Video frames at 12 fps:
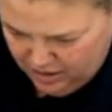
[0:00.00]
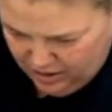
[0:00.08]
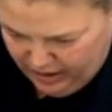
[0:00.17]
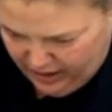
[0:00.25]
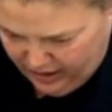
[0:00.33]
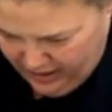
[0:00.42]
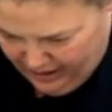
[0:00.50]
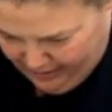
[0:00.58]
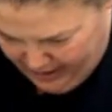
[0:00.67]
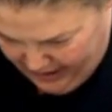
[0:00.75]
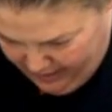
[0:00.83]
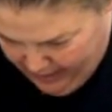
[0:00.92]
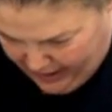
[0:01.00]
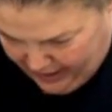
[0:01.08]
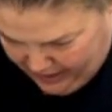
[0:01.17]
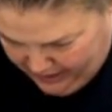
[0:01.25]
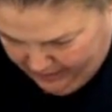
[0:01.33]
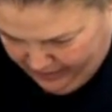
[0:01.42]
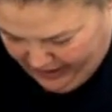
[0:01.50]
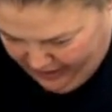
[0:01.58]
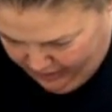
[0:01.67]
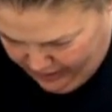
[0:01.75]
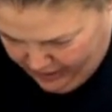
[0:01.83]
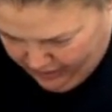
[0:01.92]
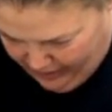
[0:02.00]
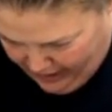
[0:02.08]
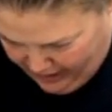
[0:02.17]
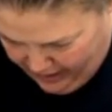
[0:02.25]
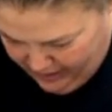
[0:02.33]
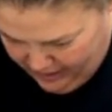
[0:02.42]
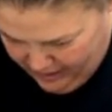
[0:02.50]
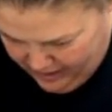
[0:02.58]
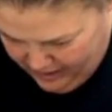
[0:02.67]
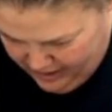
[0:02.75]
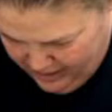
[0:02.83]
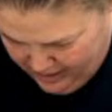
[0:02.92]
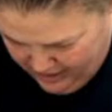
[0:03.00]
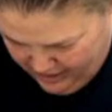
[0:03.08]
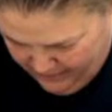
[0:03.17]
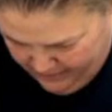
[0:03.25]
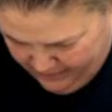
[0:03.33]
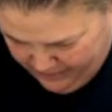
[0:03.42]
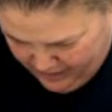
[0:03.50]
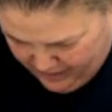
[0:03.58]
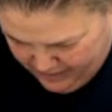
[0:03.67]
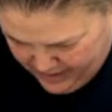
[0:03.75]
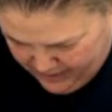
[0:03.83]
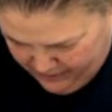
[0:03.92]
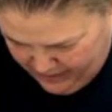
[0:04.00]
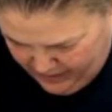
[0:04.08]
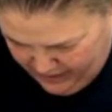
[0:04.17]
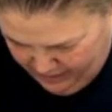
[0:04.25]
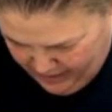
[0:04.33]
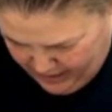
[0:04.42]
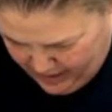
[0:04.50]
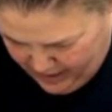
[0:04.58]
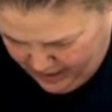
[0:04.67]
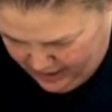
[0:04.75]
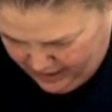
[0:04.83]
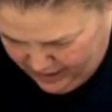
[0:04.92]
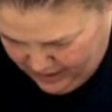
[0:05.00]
Okay. I'm getting better at rethreading. I'm definitely getting better.